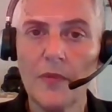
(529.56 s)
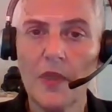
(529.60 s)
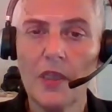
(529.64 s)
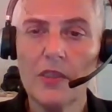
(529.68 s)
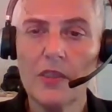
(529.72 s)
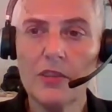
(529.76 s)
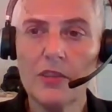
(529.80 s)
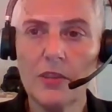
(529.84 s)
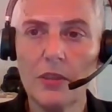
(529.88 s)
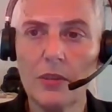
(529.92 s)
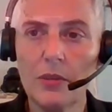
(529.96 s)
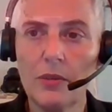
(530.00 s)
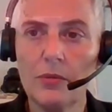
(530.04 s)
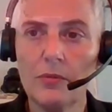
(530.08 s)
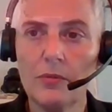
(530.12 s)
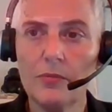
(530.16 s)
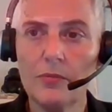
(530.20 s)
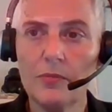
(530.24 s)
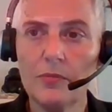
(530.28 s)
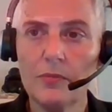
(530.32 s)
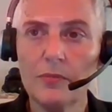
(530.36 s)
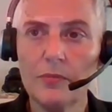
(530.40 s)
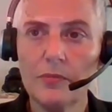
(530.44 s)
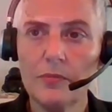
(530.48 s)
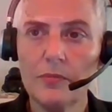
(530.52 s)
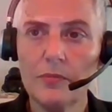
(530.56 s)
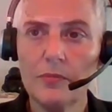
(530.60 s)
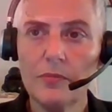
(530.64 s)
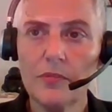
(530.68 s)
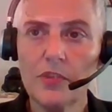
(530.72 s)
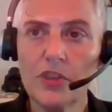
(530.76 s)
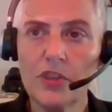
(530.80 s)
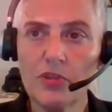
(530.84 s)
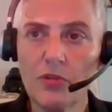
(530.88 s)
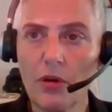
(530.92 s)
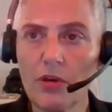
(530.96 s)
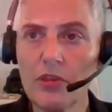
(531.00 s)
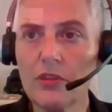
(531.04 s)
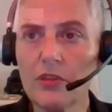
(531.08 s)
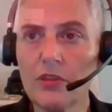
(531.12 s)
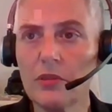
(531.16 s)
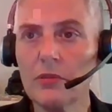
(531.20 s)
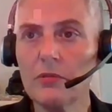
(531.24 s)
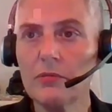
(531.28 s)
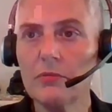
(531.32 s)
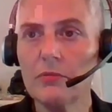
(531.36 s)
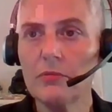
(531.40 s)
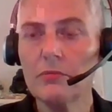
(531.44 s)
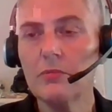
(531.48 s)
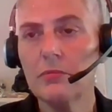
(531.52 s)
So structure,
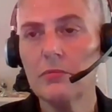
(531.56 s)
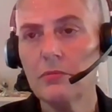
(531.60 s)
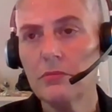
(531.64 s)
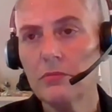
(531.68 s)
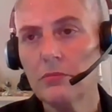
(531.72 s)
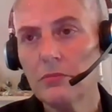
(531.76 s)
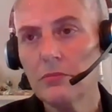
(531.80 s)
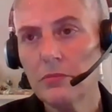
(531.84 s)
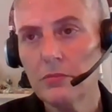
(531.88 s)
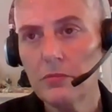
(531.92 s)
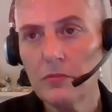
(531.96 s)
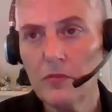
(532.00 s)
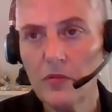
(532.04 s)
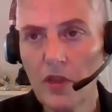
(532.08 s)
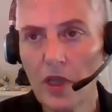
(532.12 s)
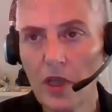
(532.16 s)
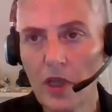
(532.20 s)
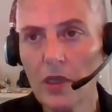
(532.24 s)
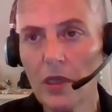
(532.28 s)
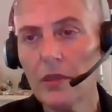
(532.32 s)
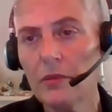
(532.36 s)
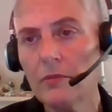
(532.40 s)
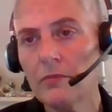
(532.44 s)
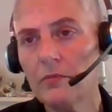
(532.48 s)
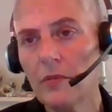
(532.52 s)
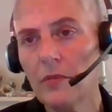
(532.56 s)
data